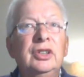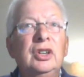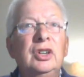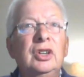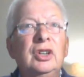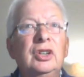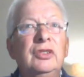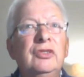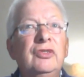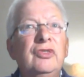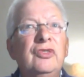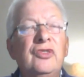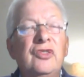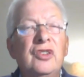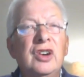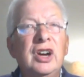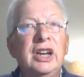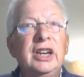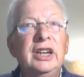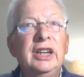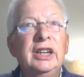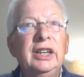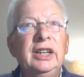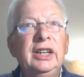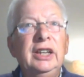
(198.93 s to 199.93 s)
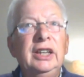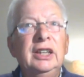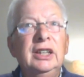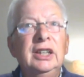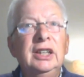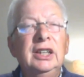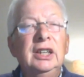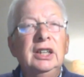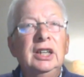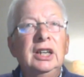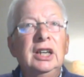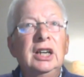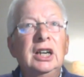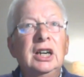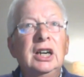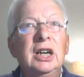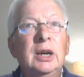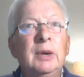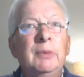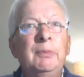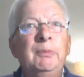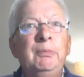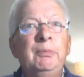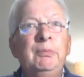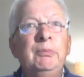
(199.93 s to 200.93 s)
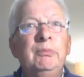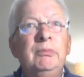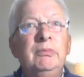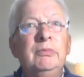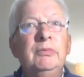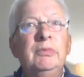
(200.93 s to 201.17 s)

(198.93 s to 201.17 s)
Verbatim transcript: on Friday um,